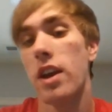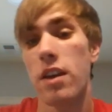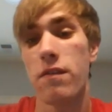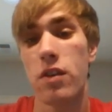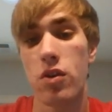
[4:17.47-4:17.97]

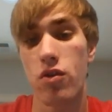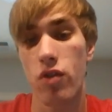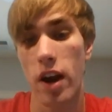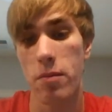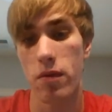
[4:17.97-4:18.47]
If you
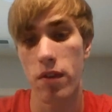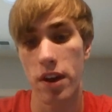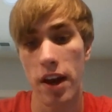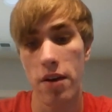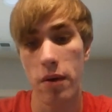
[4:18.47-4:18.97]
try and move the
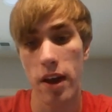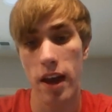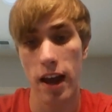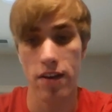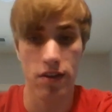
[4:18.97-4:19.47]
knight
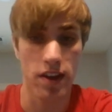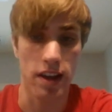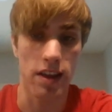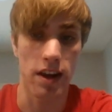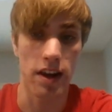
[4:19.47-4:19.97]
away, I just
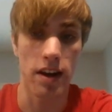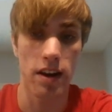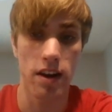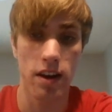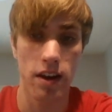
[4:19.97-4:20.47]
take the knight
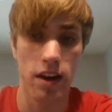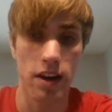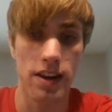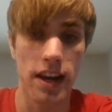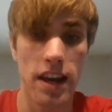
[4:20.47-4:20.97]

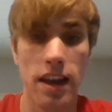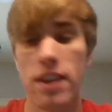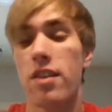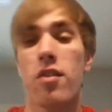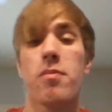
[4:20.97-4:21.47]
and take,
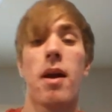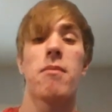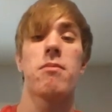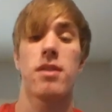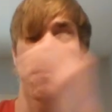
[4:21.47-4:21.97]
and this is
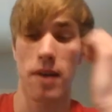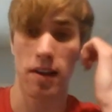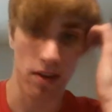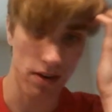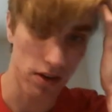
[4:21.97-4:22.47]
probably the
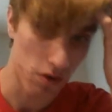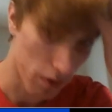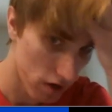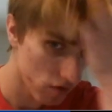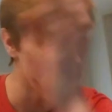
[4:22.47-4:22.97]
best
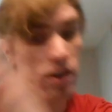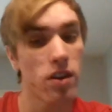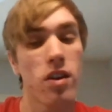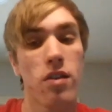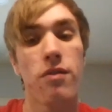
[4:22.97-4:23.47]
continuation
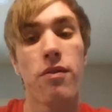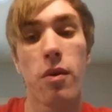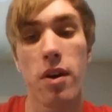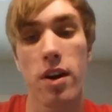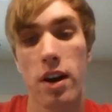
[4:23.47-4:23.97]

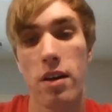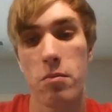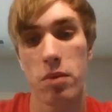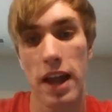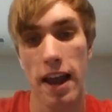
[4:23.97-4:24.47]
for
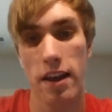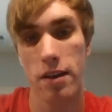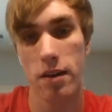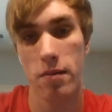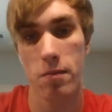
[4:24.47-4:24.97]

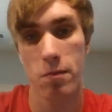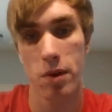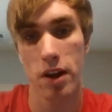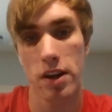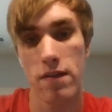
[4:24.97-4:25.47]
black,
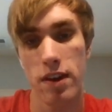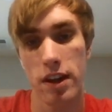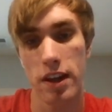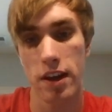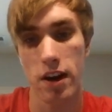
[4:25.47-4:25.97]
but even
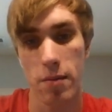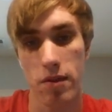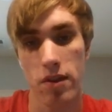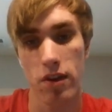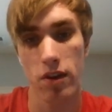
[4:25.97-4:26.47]
here I'm
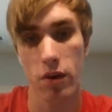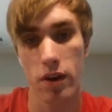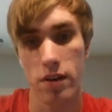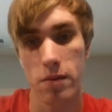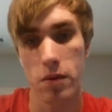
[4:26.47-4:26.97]
still
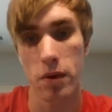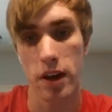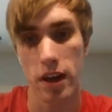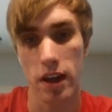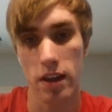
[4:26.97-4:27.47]
going to be
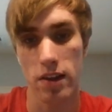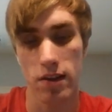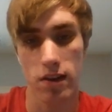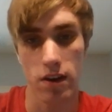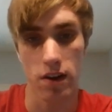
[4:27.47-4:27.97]
winning at
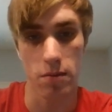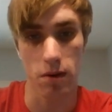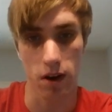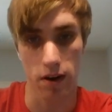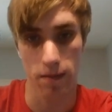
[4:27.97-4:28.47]
least another
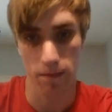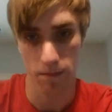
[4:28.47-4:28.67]
pawn.